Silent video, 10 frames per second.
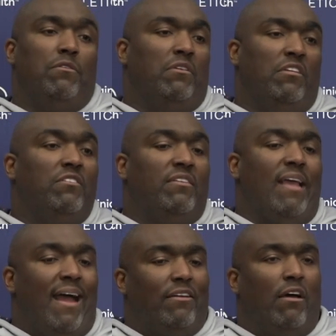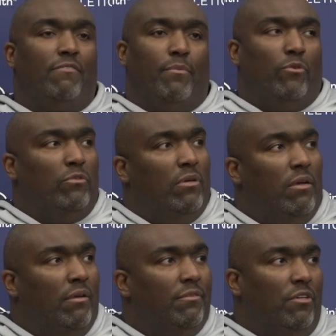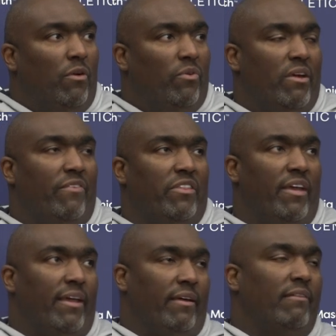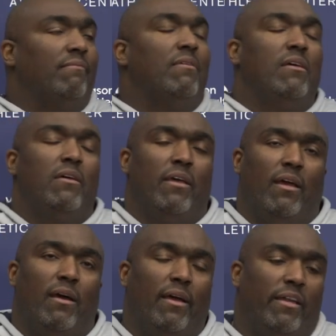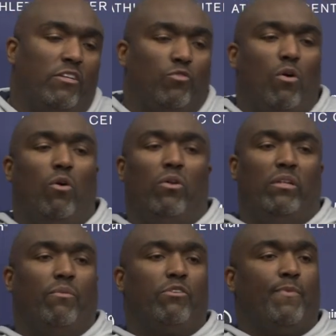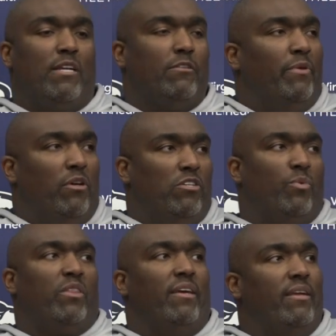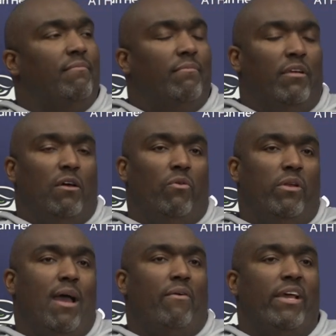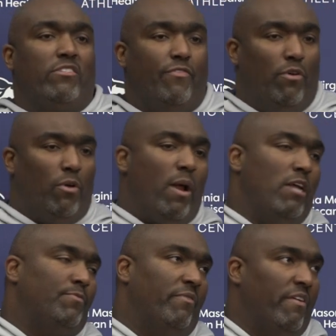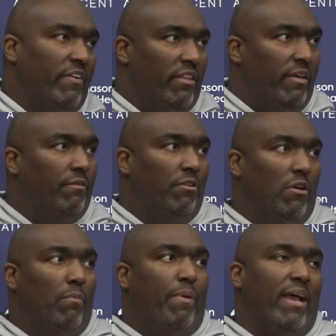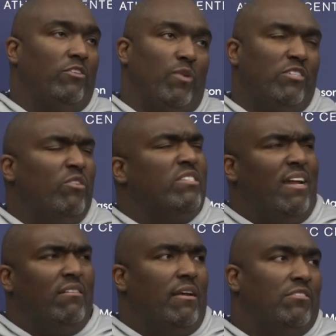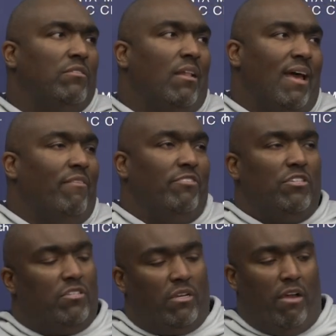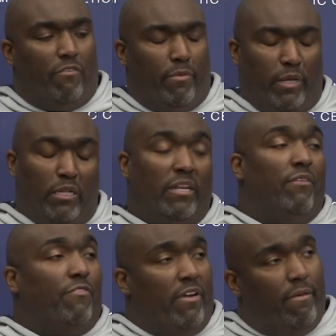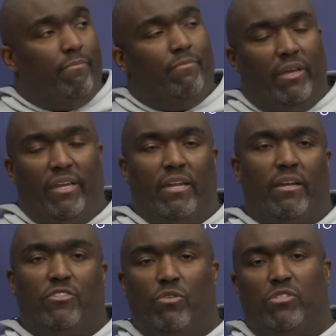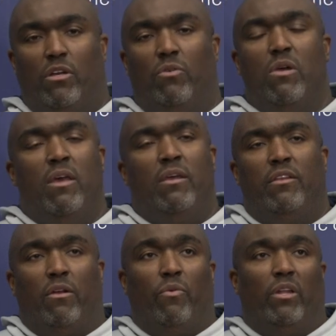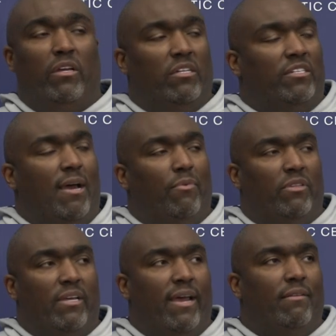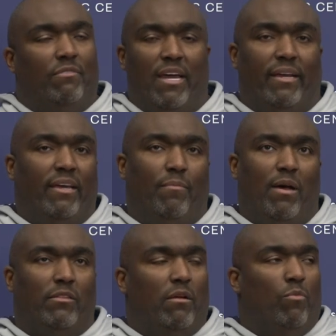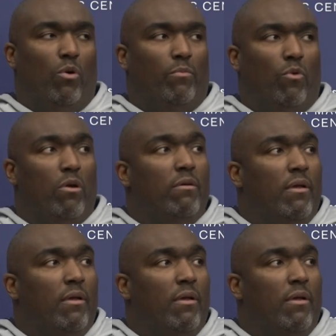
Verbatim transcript: He's gotten comfortable, you know, with everything and Uh, in his role and the responsibilities within it, you know, and now he has a full grasp of everything, you know, package-wise. So he's got a lot of it just the comfortability for him and getting into it. So done a really good job with that. We've got to get him out there more and more.